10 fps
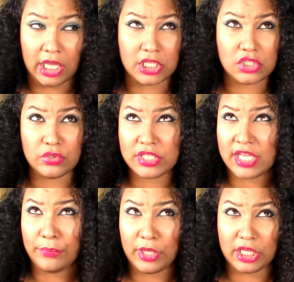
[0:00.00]
And as soon
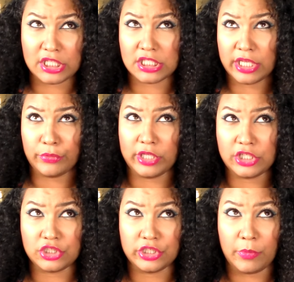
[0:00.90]
as that man gets in that
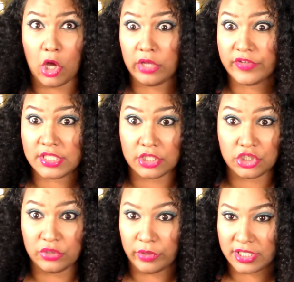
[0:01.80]
relationship, all of a
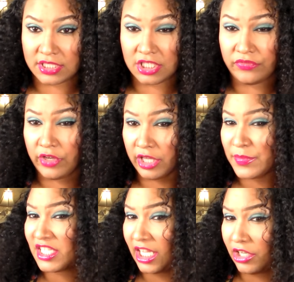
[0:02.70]
sudden she wants to
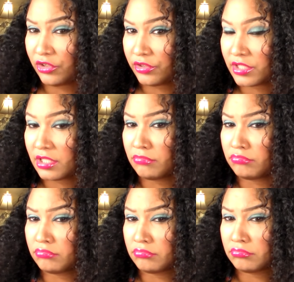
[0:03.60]
develop standards
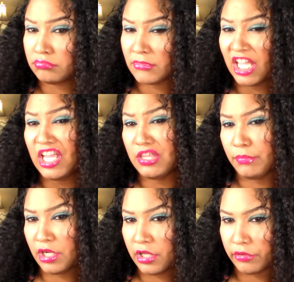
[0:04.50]
in
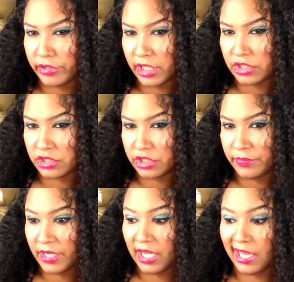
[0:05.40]
the middle of the
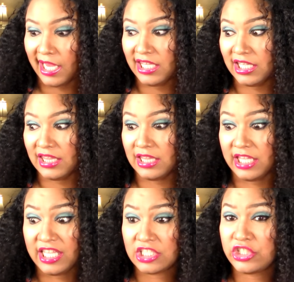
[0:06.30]
relationship. And then,
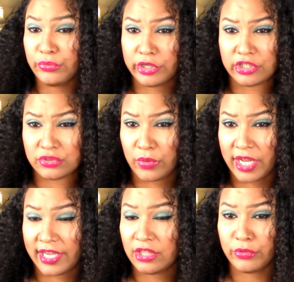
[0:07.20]
then she wonders
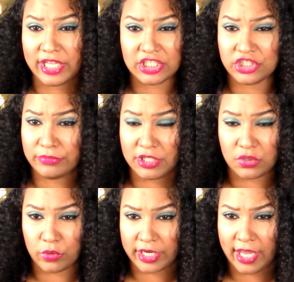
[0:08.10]
why the relationship
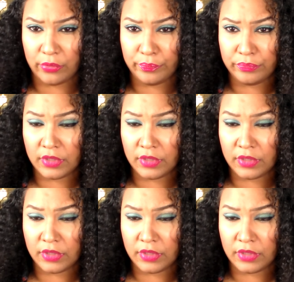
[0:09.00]
doesn't work out.